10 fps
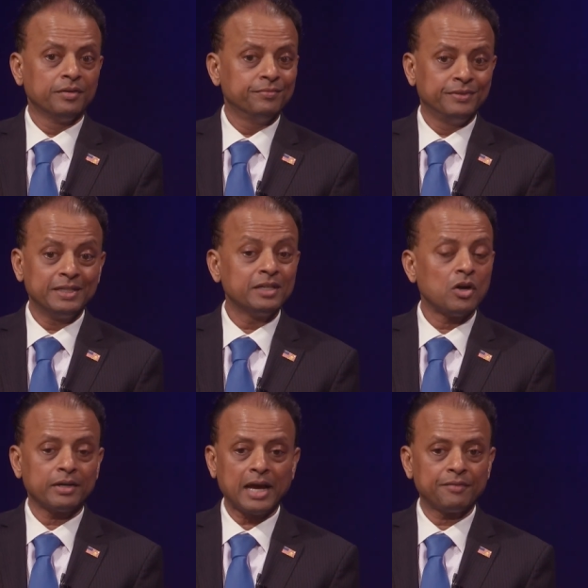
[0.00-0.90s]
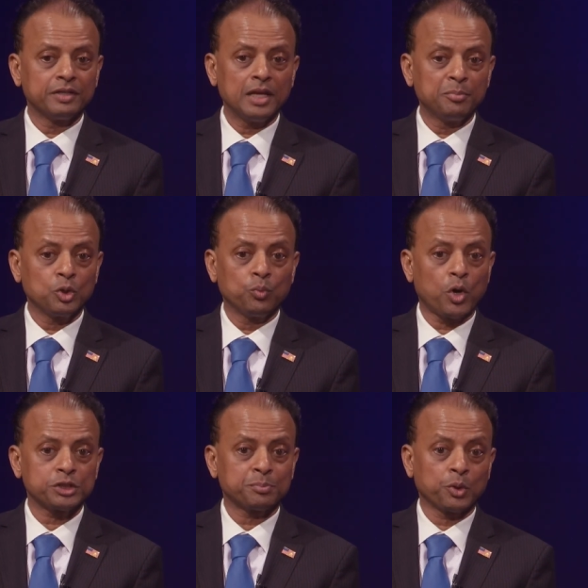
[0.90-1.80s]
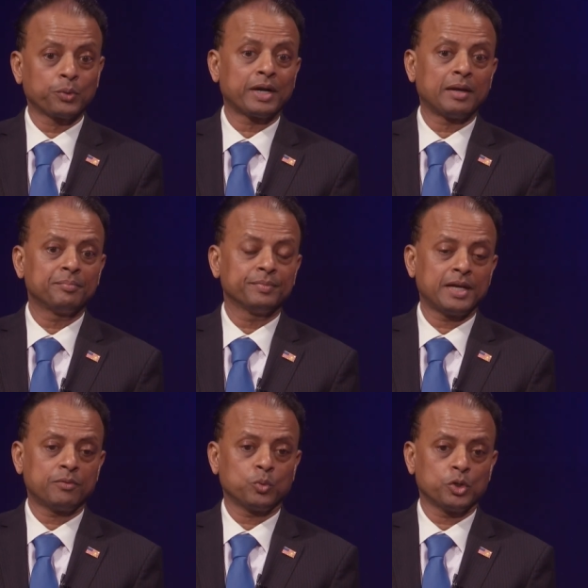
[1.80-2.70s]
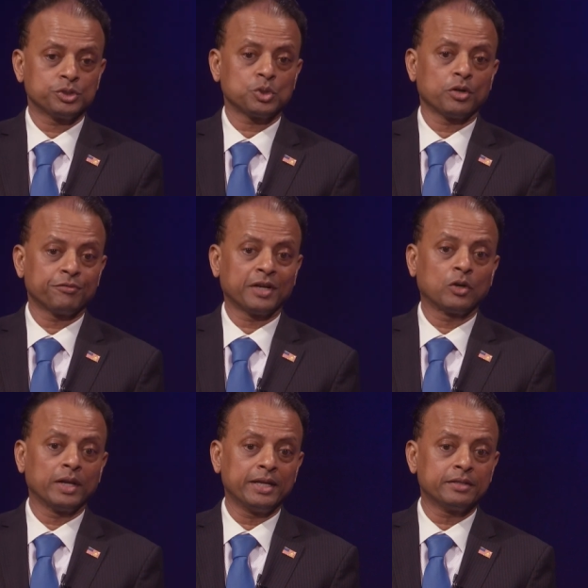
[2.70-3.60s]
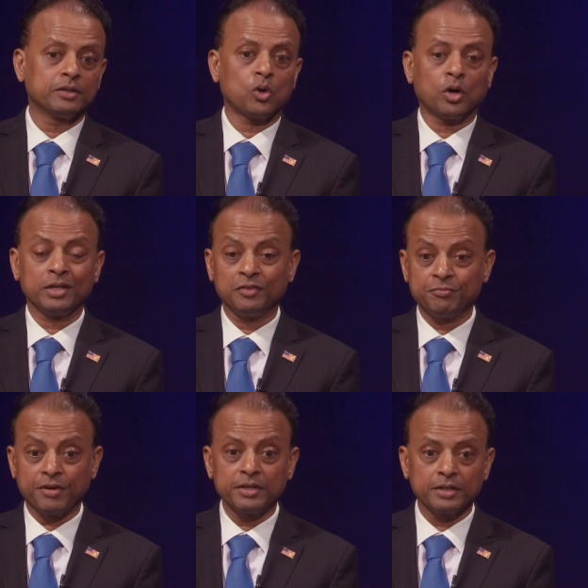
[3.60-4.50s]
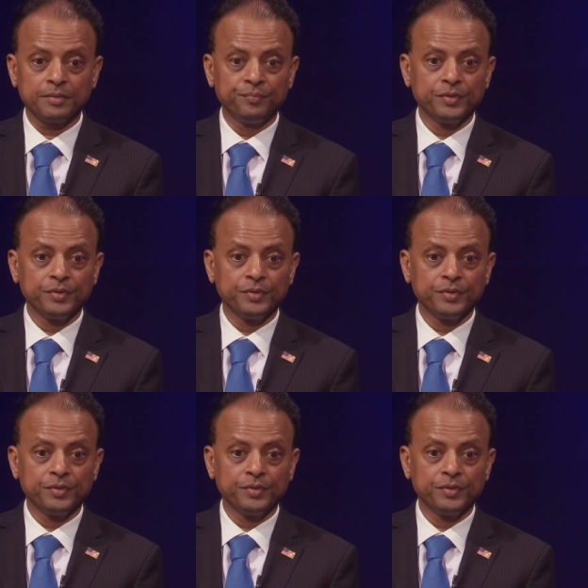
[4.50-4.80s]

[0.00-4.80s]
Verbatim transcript: we did not have a neighborhood watch program that was sort of regulated or even funded.